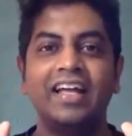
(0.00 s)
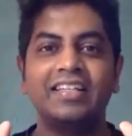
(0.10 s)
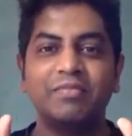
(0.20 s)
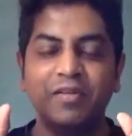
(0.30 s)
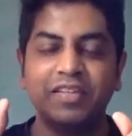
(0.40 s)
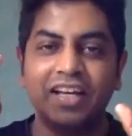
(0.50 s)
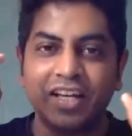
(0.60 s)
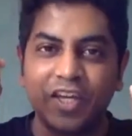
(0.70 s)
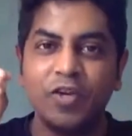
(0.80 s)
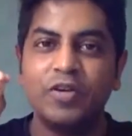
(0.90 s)
some of the
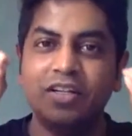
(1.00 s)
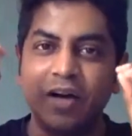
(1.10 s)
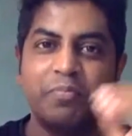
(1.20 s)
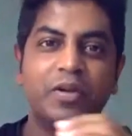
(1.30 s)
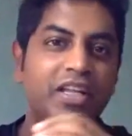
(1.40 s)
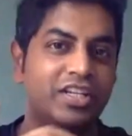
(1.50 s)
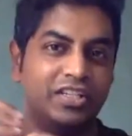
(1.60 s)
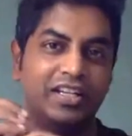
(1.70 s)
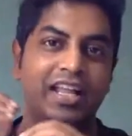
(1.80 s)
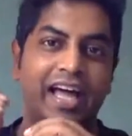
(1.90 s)
cute
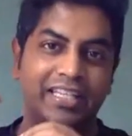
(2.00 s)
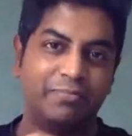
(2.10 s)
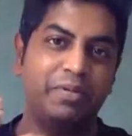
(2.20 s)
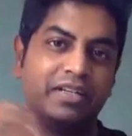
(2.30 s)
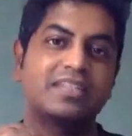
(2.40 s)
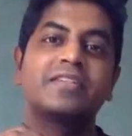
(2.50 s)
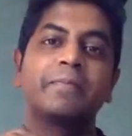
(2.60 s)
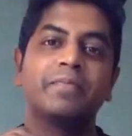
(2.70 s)
computational aspects,